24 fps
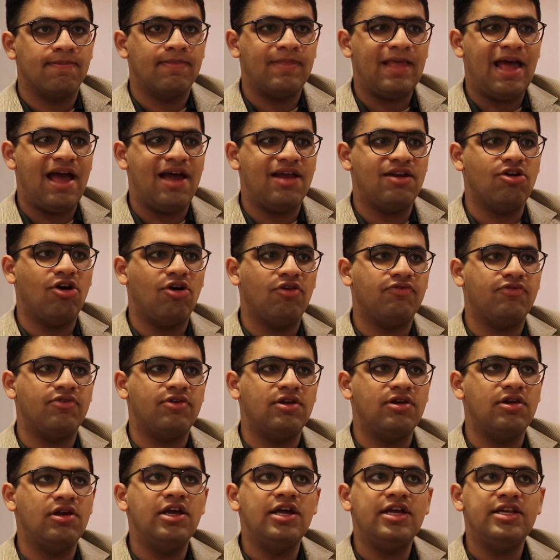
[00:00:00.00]
and
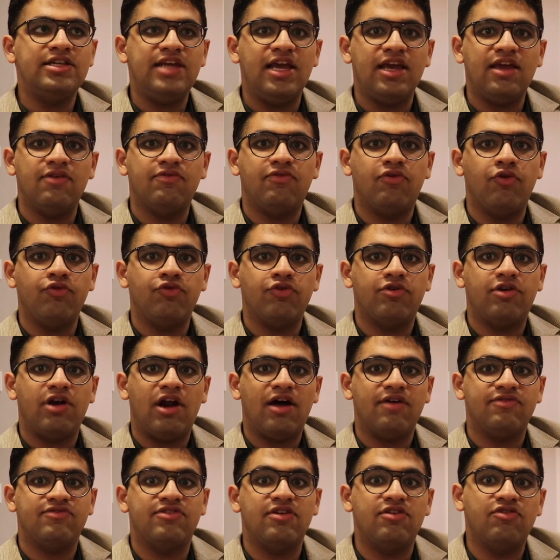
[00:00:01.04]
often taking
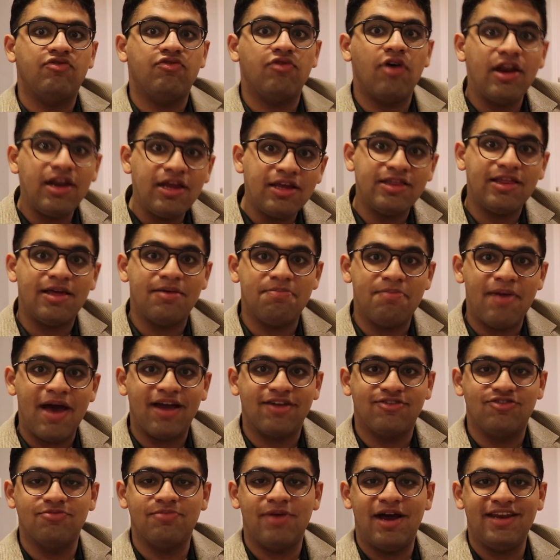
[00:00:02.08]
photographs, then running them
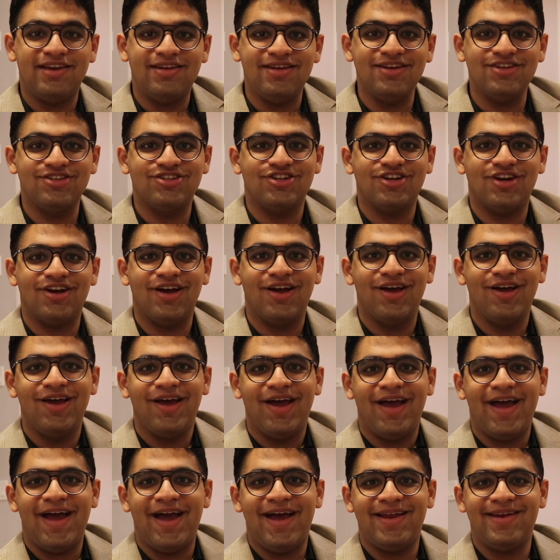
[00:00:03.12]
back to my teacher
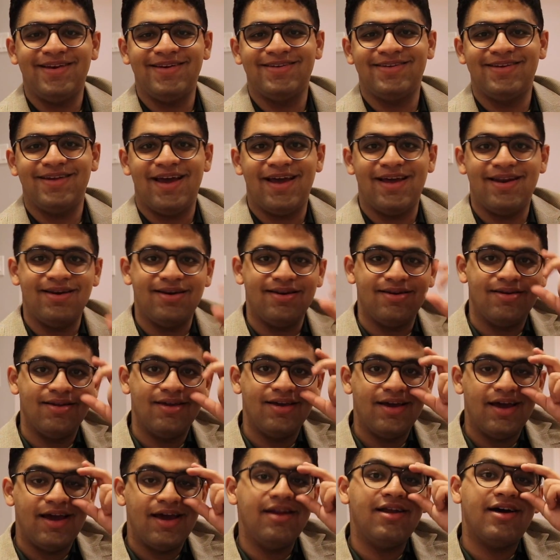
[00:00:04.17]
and
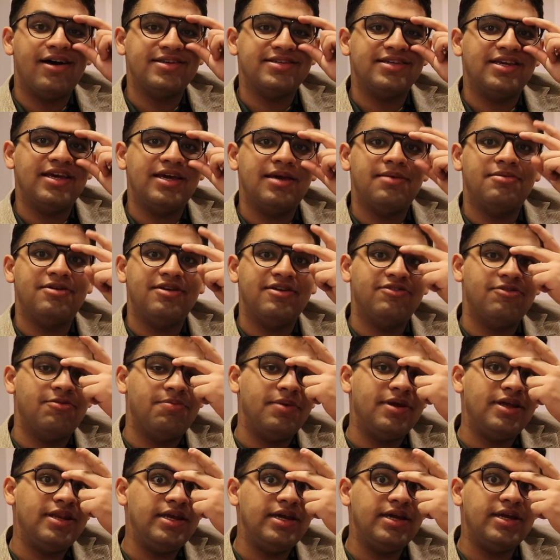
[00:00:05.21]
asking him his
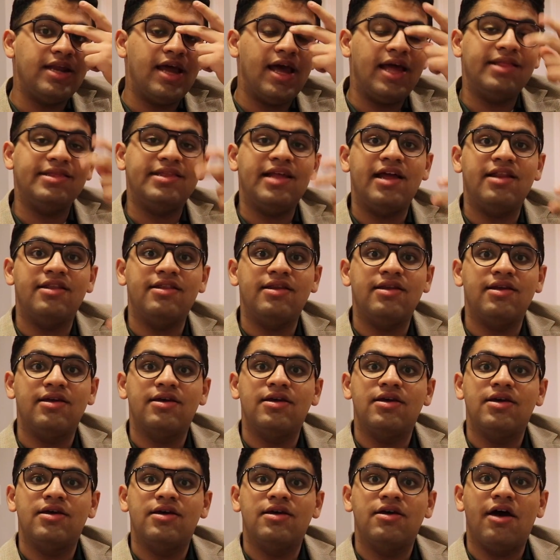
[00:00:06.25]
opinion. And then
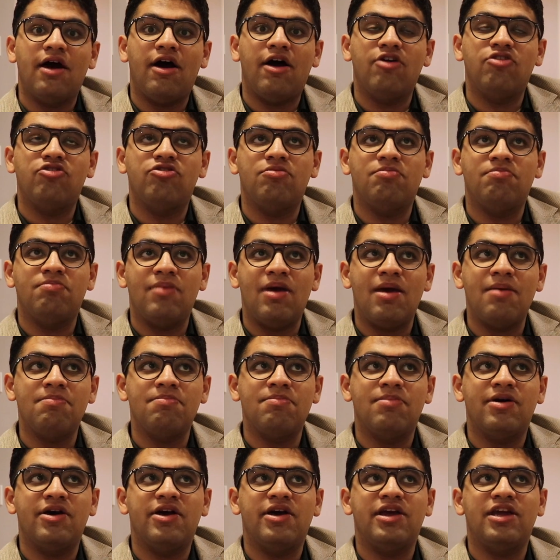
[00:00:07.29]
I
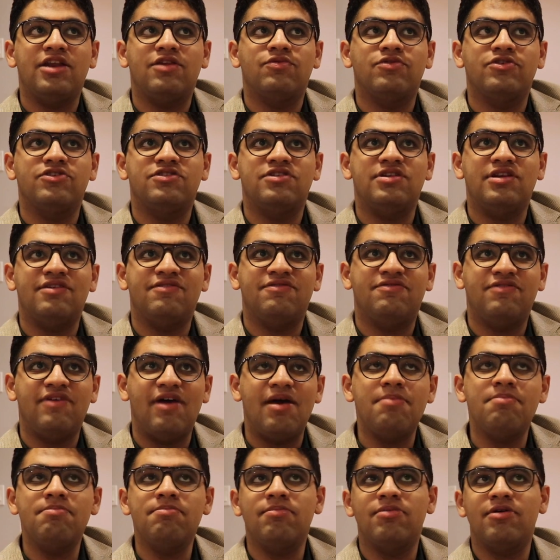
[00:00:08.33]
remember it was
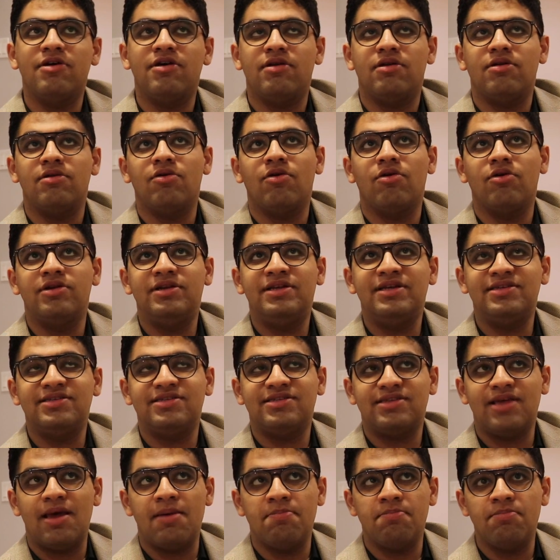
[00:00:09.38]
November or
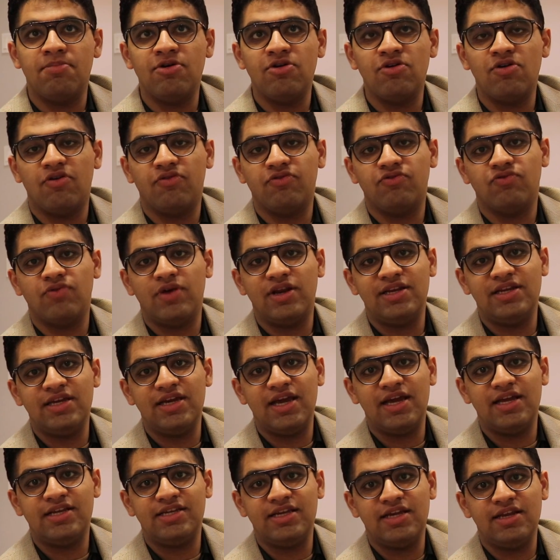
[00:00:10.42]
December of
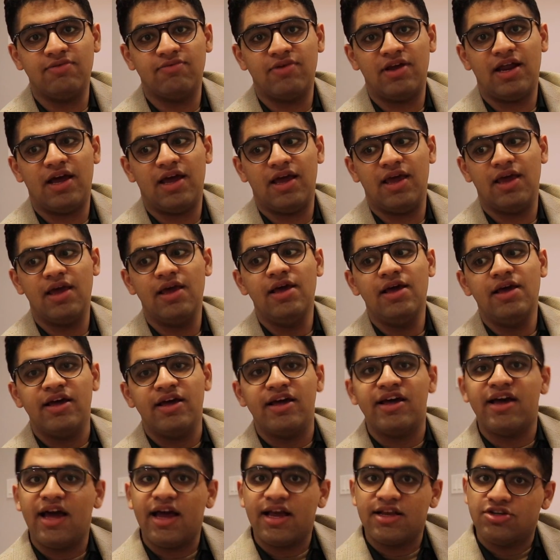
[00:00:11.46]
2018 when I
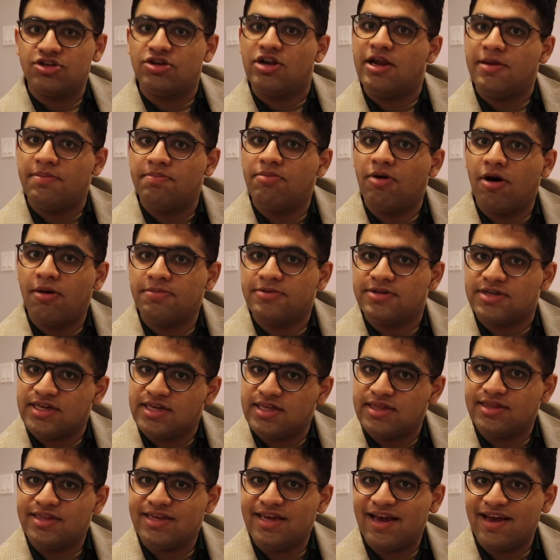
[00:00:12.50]
actually popped
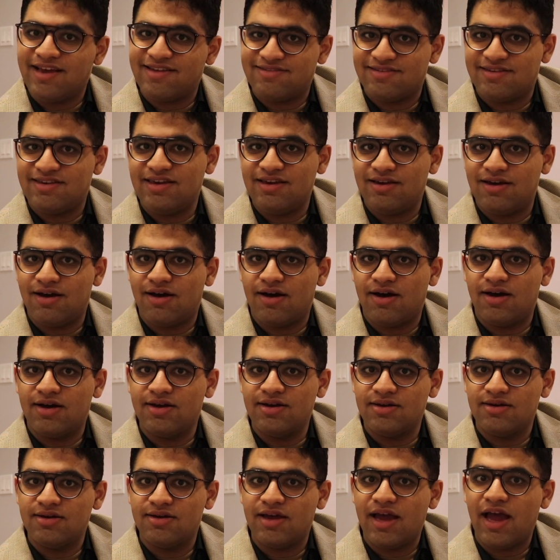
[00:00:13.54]
in the SD
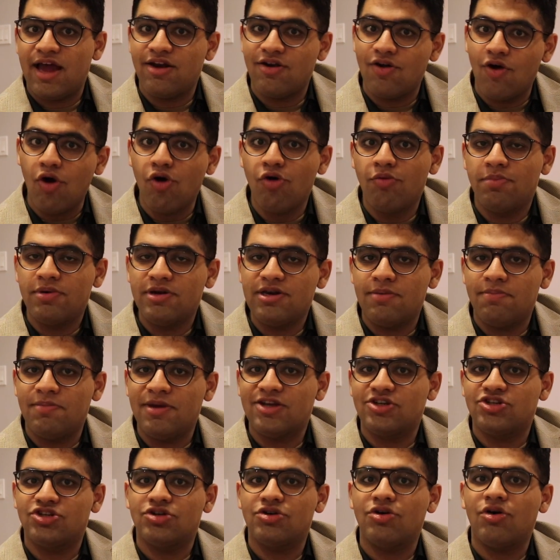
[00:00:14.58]
card and opened a
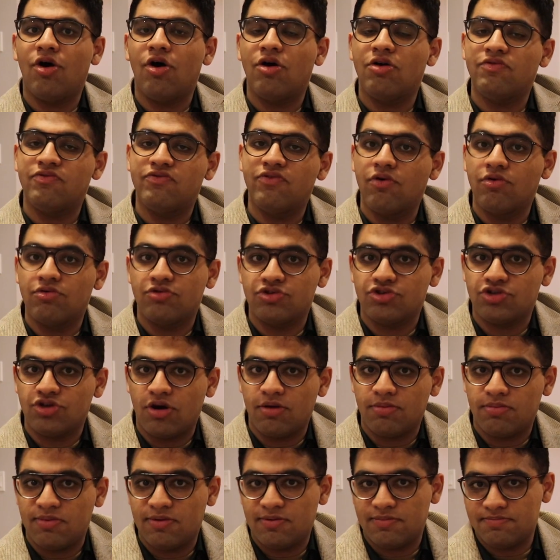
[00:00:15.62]
picture on
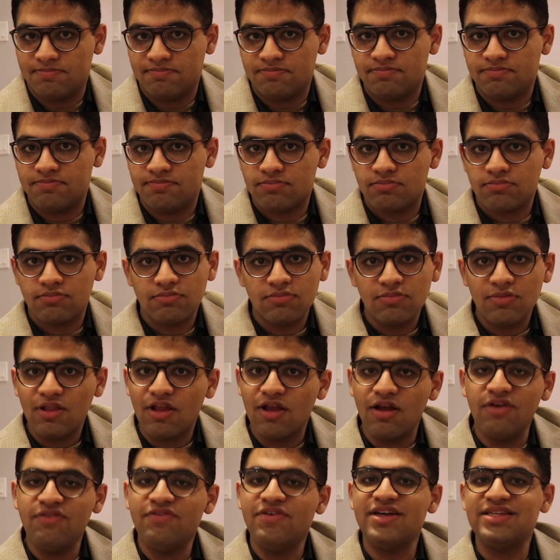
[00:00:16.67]
Photoshop.
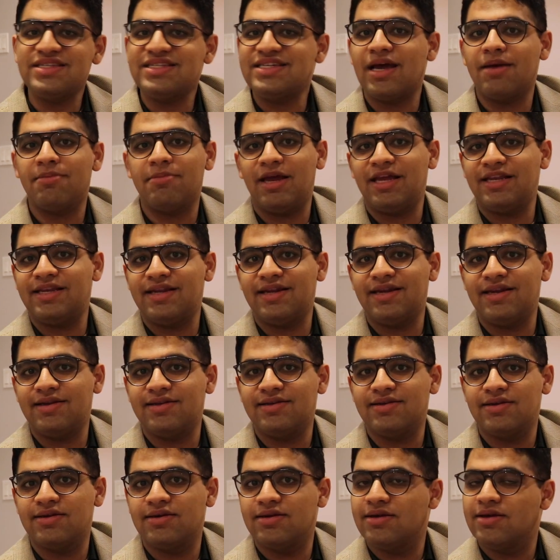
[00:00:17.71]
First time I did
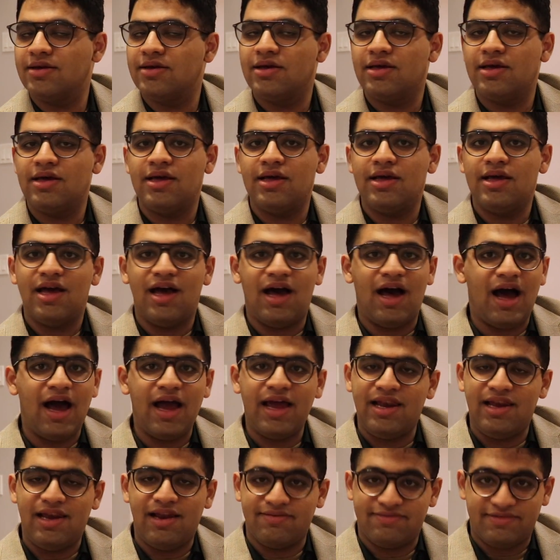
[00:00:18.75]
it,
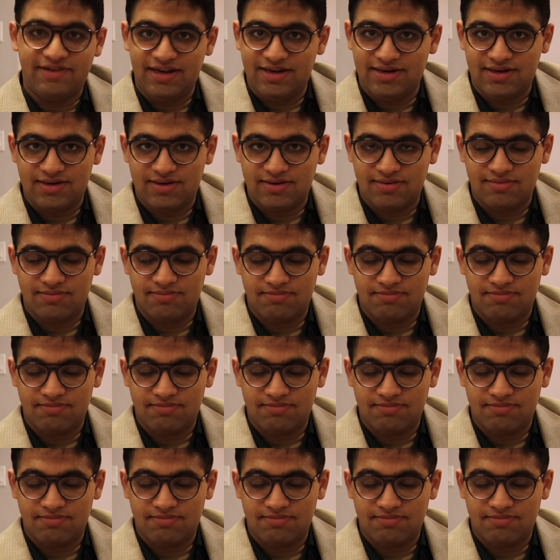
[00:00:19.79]
I loved it,